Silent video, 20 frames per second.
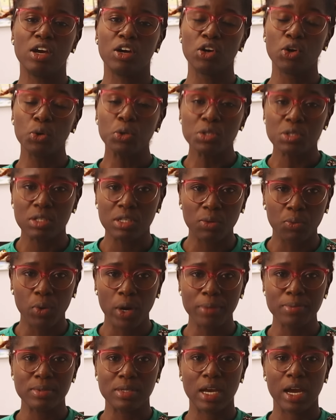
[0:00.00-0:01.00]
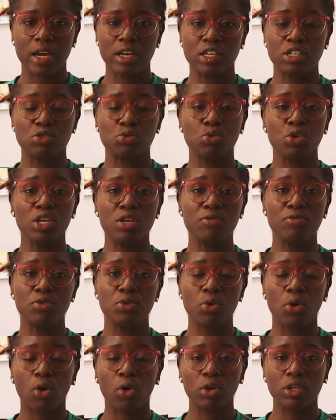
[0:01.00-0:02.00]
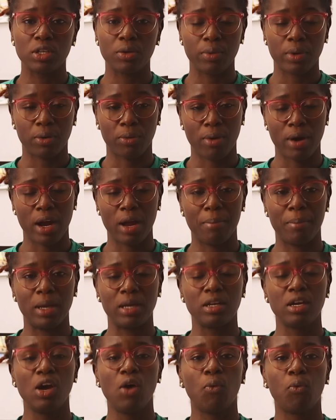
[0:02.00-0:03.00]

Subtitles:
go to the website, it will give you all the requirements.